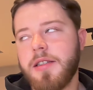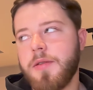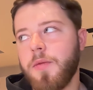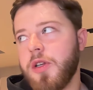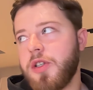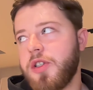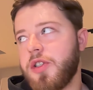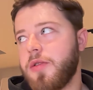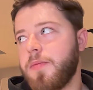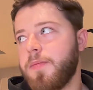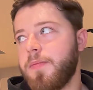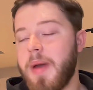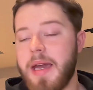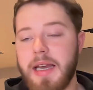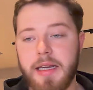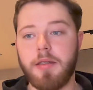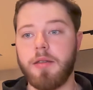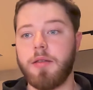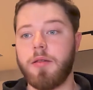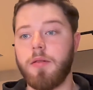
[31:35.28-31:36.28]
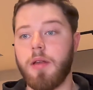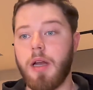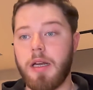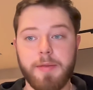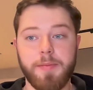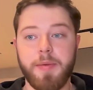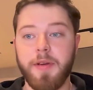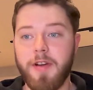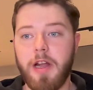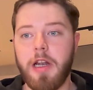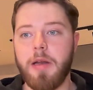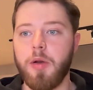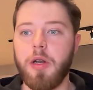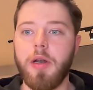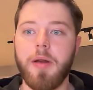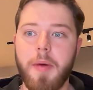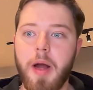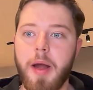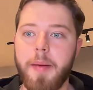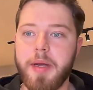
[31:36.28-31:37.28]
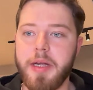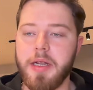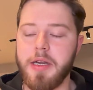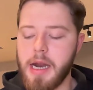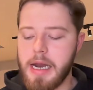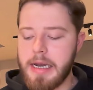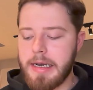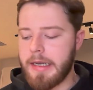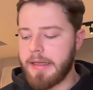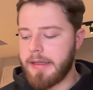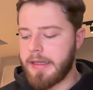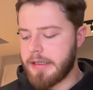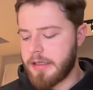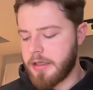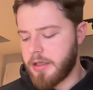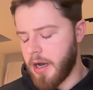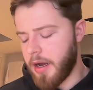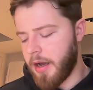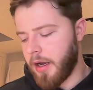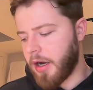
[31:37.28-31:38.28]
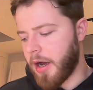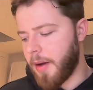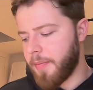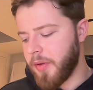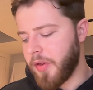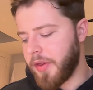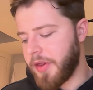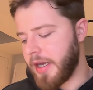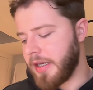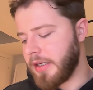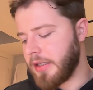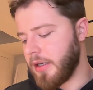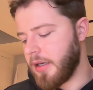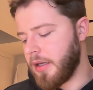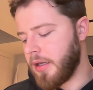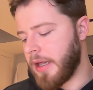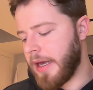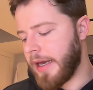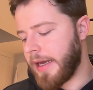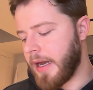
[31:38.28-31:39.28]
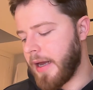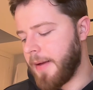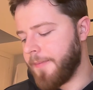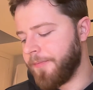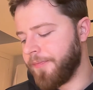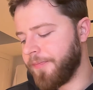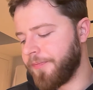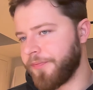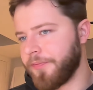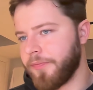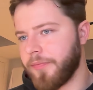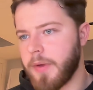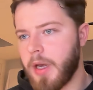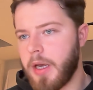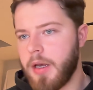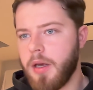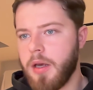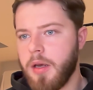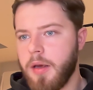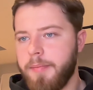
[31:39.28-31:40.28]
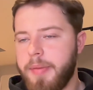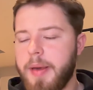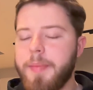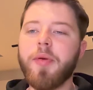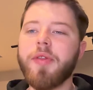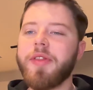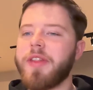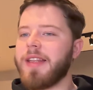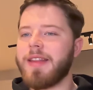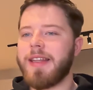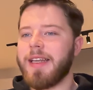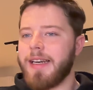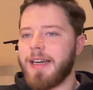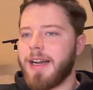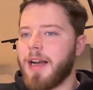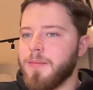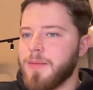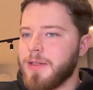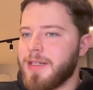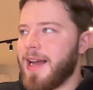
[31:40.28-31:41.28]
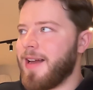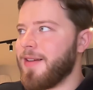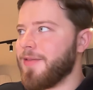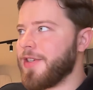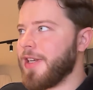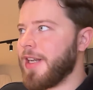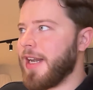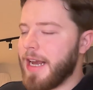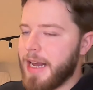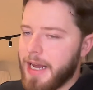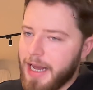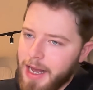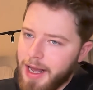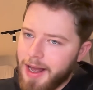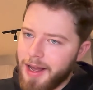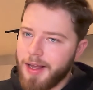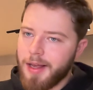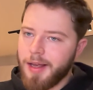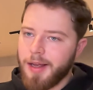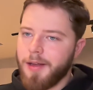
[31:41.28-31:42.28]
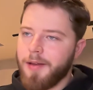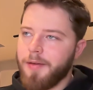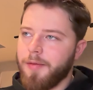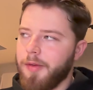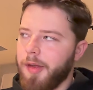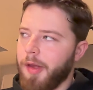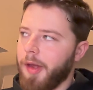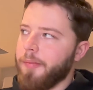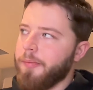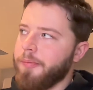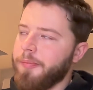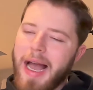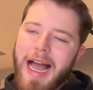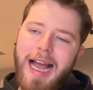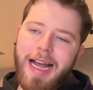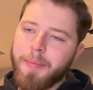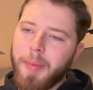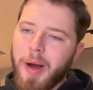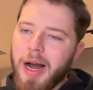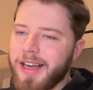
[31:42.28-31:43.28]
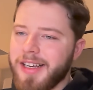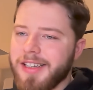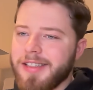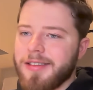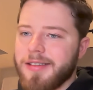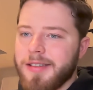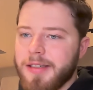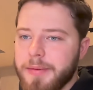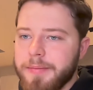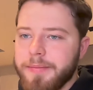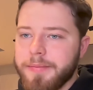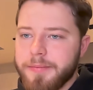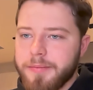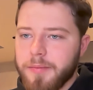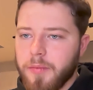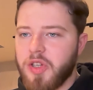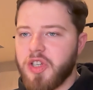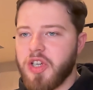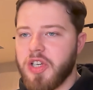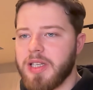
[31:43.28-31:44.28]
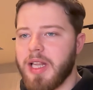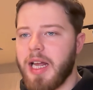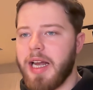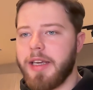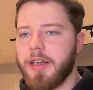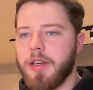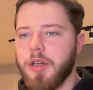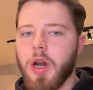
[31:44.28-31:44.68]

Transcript: what makes ICP valuable, in my opinion. And there's a couple things like people think that it comes down to like a bag bias, which is like,